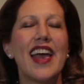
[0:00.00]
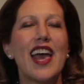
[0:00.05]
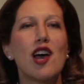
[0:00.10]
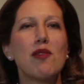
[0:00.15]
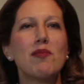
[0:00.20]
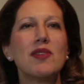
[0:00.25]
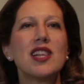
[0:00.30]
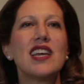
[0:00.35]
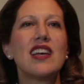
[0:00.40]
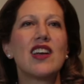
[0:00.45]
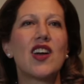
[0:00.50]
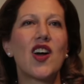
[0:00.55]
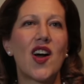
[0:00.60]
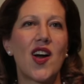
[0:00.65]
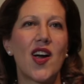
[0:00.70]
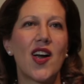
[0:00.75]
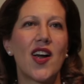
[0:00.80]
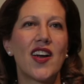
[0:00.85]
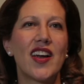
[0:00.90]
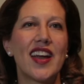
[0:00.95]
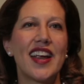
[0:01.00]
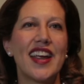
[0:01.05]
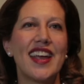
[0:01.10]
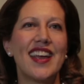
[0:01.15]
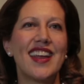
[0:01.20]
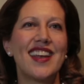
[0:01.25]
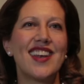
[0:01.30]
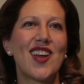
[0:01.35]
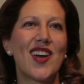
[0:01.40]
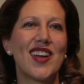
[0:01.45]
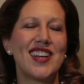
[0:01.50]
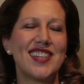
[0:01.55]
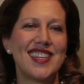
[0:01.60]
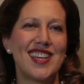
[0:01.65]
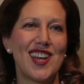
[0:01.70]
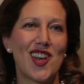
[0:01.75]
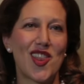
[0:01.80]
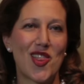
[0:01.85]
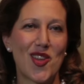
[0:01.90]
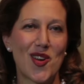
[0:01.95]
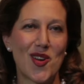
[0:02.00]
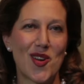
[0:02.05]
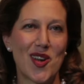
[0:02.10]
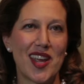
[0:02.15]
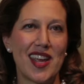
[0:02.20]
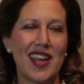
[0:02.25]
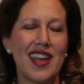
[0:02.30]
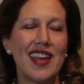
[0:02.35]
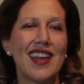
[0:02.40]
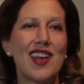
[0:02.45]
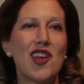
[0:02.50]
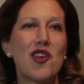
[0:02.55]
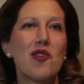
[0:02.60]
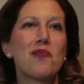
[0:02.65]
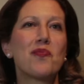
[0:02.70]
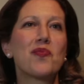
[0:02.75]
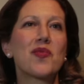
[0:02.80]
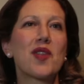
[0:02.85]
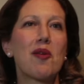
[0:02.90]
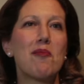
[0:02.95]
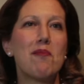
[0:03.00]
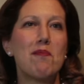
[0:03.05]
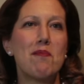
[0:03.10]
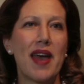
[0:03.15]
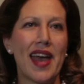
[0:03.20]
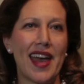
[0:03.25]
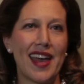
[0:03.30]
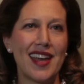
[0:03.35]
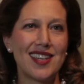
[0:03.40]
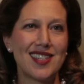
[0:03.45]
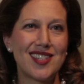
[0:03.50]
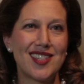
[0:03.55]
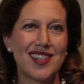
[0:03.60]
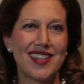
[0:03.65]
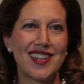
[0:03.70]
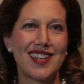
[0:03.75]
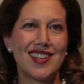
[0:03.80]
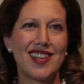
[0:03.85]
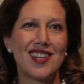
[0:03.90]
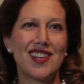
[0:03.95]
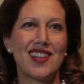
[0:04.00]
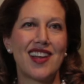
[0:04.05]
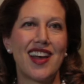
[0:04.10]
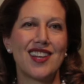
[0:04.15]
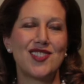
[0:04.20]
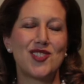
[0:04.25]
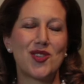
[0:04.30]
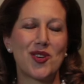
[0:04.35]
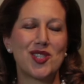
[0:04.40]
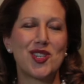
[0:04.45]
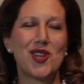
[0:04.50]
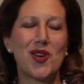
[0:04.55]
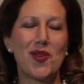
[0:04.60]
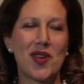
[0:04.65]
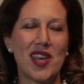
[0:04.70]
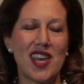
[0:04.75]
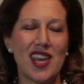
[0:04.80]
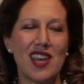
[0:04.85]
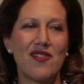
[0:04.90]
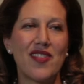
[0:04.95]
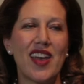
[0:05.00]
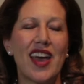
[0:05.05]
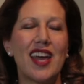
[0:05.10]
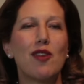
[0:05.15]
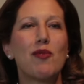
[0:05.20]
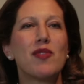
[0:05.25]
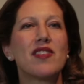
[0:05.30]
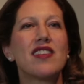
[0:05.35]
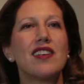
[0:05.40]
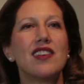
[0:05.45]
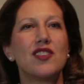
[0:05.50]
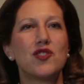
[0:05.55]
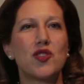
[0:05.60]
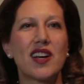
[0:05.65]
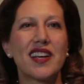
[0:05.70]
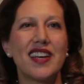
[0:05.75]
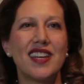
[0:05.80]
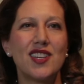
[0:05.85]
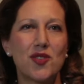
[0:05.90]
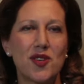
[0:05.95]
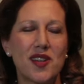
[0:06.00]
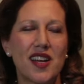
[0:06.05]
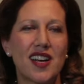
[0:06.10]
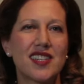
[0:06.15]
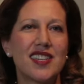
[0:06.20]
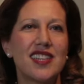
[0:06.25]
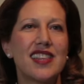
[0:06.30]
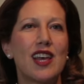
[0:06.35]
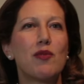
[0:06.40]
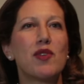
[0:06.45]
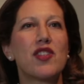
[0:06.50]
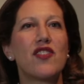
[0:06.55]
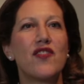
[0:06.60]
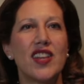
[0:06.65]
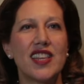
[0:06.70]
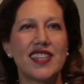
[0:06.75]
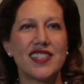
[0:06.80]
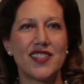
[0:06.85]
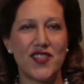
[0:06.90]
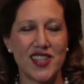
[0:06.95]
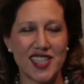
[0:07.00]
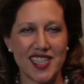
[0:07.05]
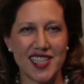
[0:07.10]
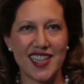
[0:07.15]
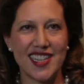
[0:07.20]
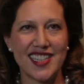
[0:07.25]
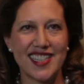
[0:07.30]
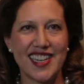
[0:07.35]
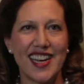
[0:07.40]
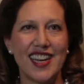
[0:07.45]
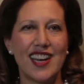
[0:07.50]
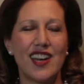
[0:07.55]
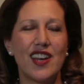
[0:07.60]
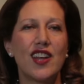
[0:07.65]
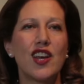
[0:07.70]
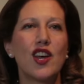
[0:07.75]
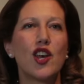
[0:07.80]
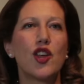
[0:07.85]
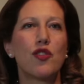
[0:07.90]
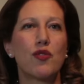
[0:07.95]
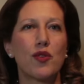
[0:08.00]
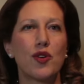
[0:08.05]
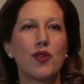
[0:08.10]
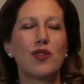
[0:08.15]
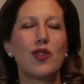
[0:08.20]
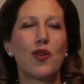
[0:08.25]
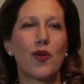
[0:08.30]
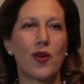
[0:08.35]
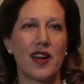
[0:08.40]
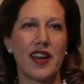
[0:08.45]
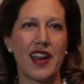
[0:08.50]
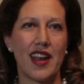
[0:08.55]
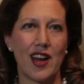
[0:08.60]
Emily Carr in 1930 met uh, Georgia O'Keeffe, and it was an introduction that was facilitated through Lawren